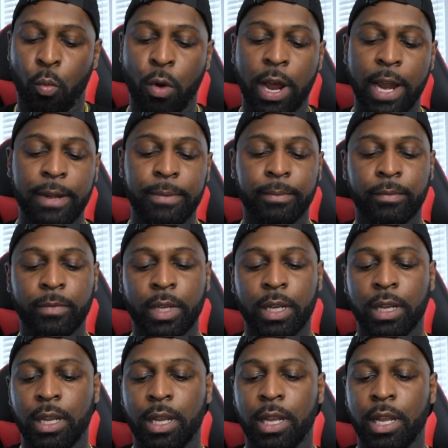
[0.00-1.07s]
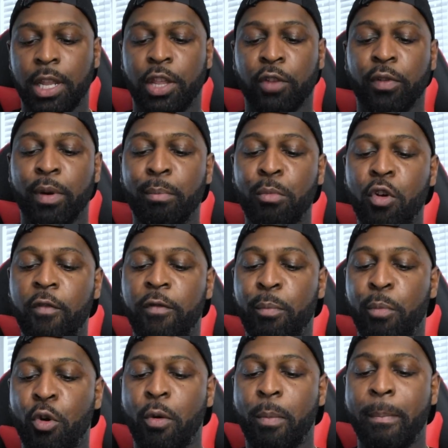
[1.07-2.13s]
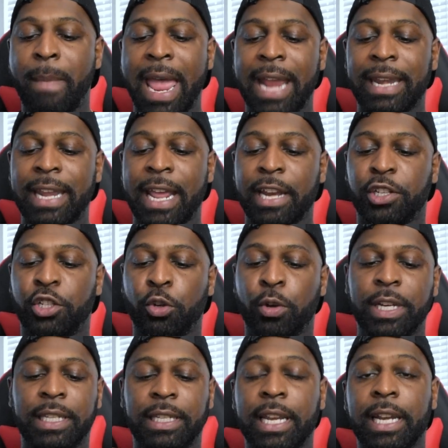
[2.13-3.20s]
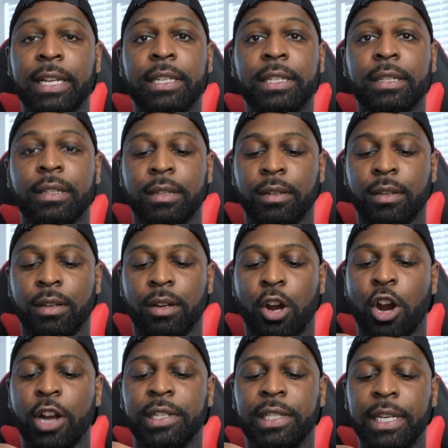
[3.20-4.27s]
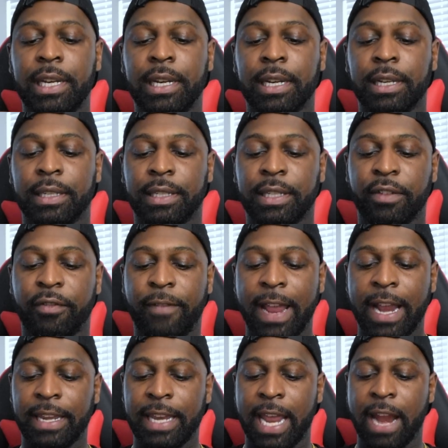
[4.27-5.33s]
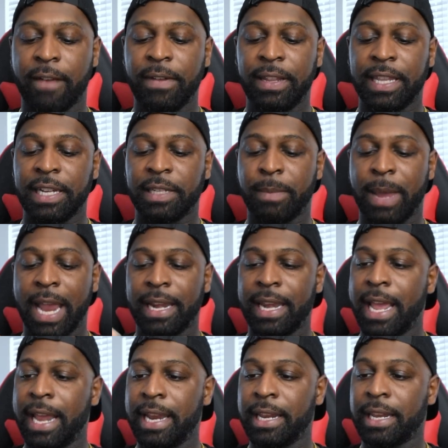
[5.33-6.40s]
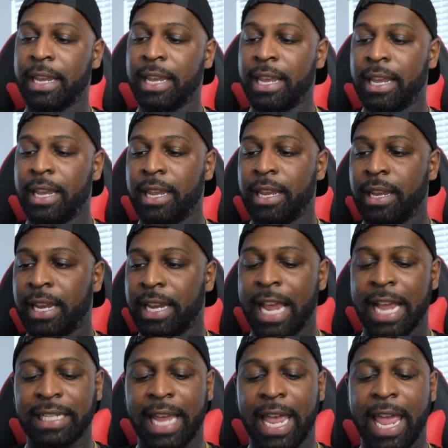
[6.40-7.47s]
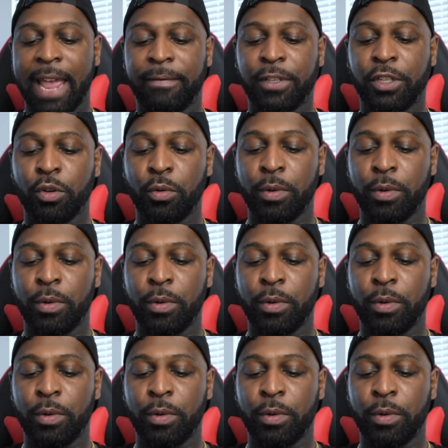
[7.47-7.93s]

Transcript: One, the removable magnetic joysticks are genius. The fact that everything's magnetic, it has a heft